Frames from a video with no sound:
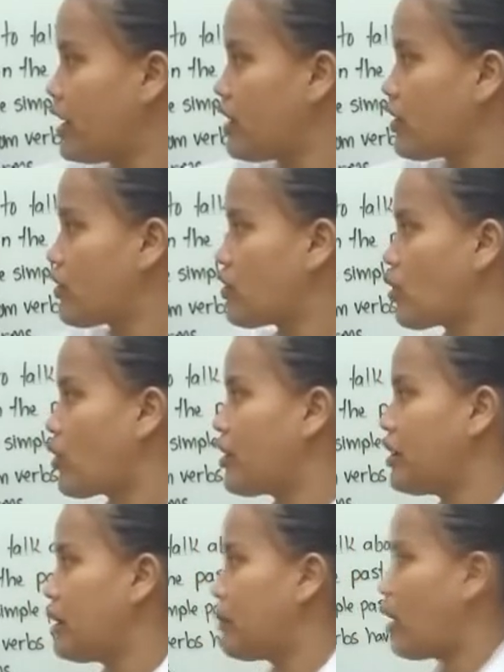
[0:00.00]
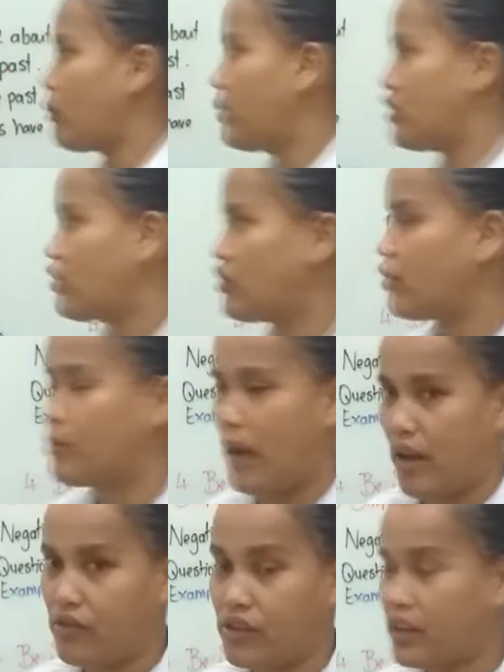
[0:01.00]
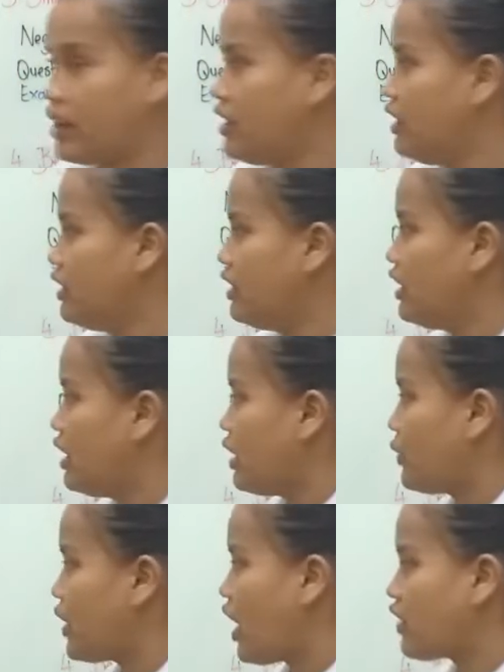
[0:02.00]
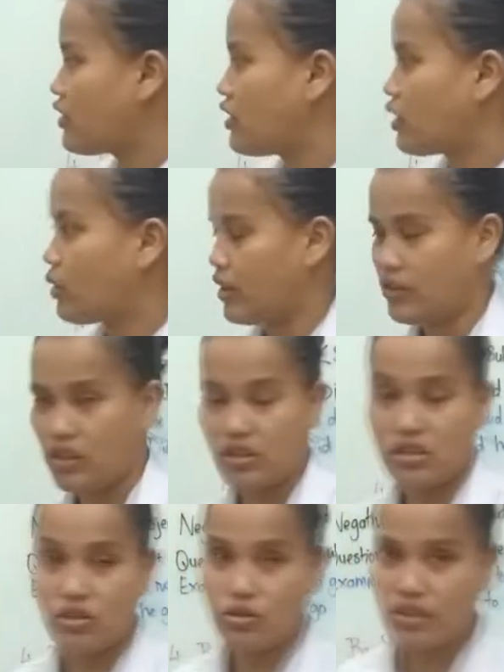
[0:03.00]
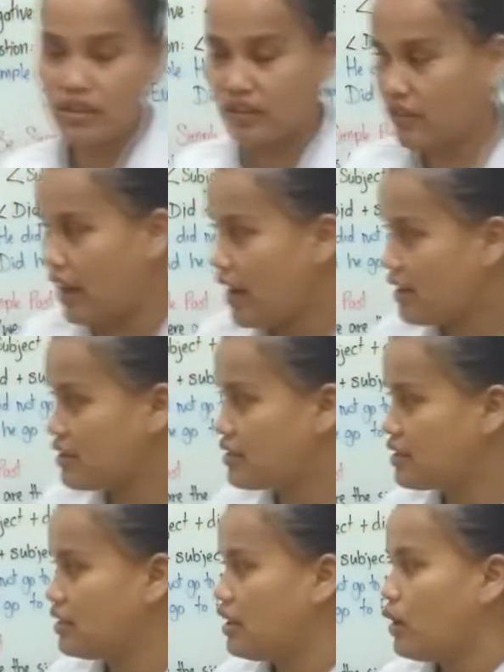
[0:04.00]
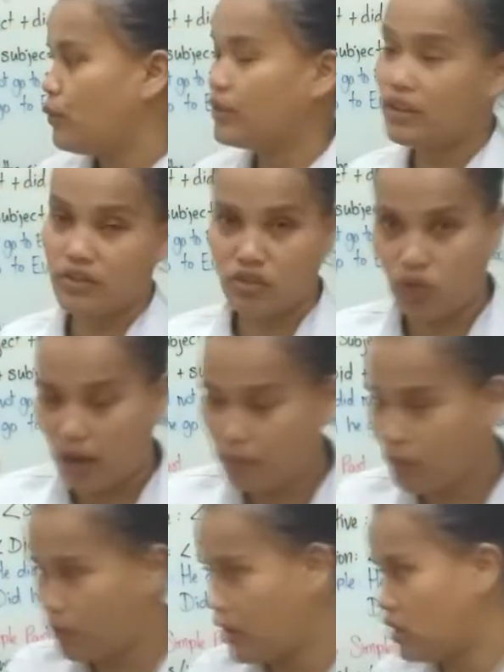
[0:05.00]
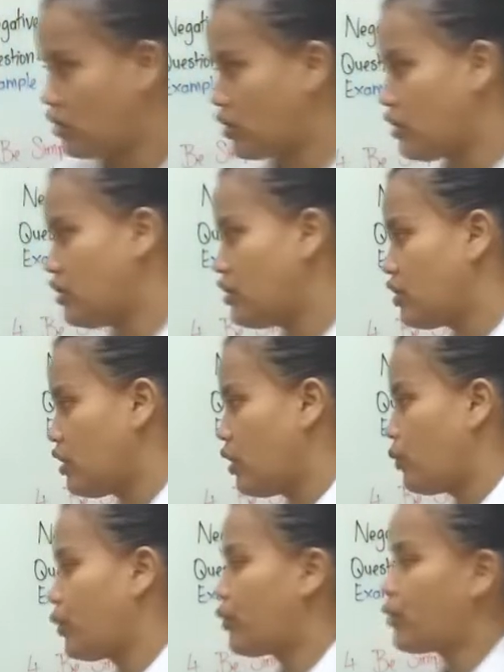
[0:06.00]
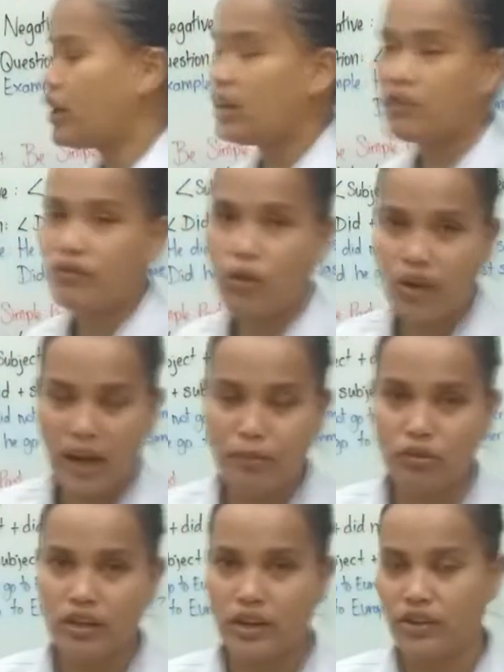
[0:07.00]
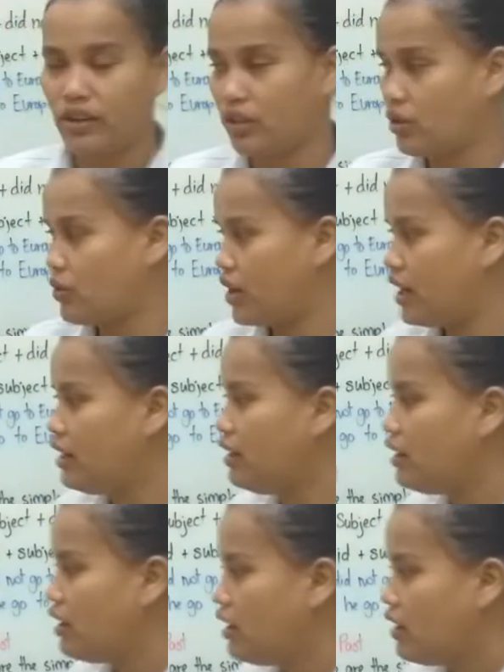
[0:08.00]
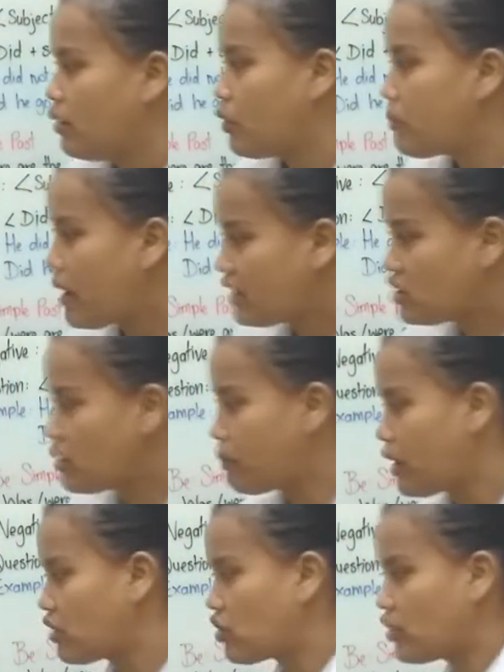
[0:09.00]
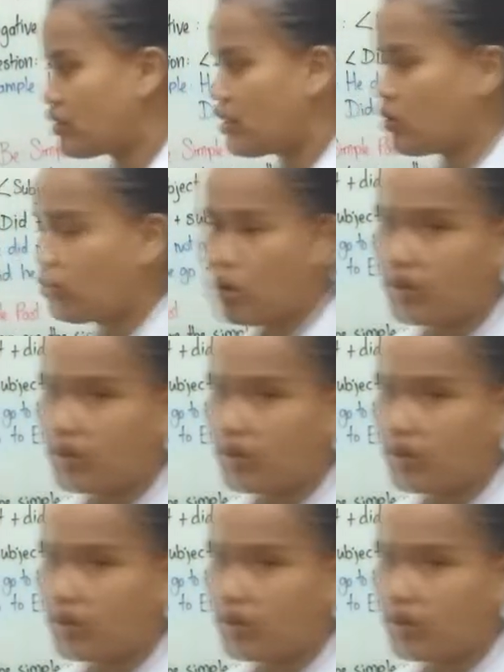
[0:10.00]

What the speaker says: the story about pictures from Africa. We answered the questions using the text. We described the pictures. We read the vocabulary in green. We matched the pictures and the words